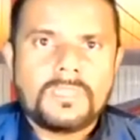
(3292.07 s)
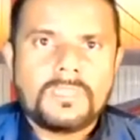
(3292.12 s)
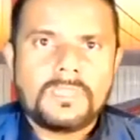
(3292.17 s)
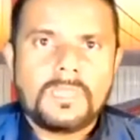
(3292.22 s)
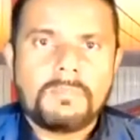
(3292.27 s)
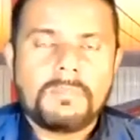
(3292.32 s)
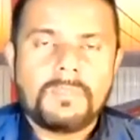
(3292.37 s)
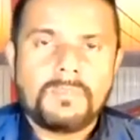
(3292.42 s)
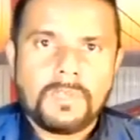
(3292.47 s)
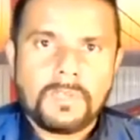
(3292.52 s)
That
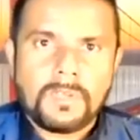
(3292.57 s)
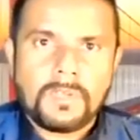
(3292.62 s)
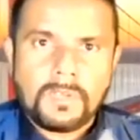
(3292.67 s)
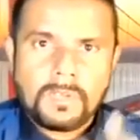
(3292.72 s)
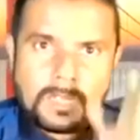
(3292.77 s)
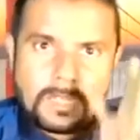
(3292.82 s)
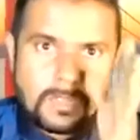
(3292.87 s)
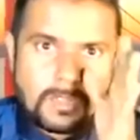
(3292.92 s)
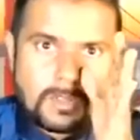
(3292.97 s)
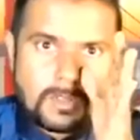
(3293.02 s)
means
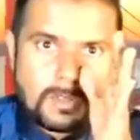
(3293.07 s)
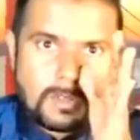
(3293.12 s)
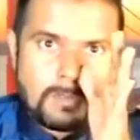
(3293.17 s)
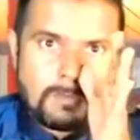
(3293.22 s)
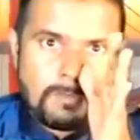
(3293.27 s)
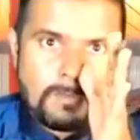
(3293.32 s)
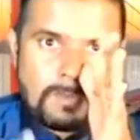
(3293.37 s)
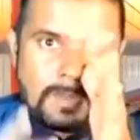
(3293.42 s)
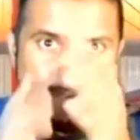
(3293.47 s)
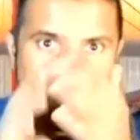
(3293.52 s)

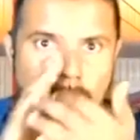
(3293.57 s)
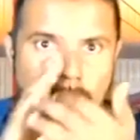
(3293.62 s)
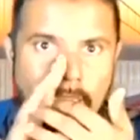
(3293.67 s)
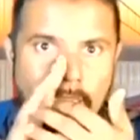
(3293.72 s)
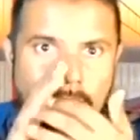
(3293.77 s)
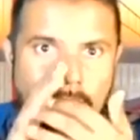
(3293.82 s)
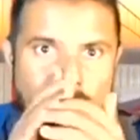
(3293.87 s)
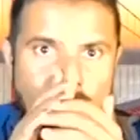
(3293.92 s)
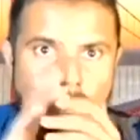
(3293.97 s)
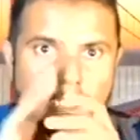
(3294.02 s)
when we
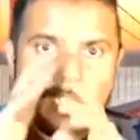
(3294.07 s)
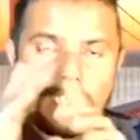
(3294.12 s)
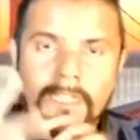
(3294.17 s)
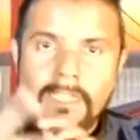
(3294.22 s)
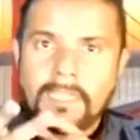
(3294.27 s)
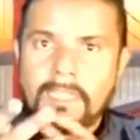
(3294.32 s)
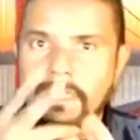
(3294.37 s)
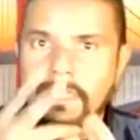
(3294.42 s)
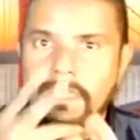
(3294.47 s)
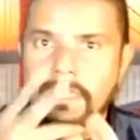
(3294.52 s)
alternate, they
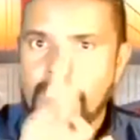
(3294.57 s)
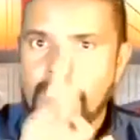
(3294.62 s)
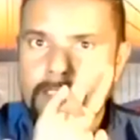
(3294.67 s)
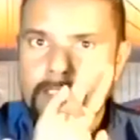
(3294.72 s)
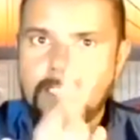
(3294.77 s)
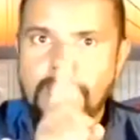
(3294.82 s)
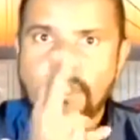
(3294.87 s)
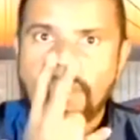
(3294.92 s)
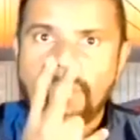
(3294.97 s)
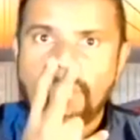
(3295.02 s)
are
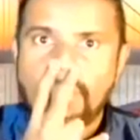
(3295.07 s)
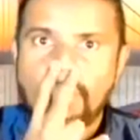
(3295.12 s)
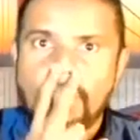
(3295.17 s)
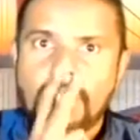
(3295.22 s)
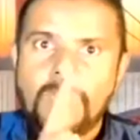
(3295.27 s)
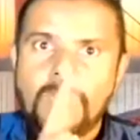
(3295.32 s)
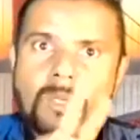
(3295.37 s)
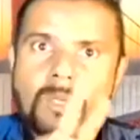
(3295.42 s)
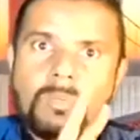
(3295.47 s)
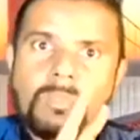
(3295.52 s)
actually
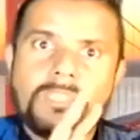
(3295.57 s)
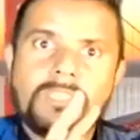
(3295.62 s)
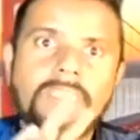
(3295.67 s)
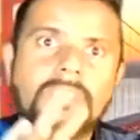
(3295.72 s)
the twist.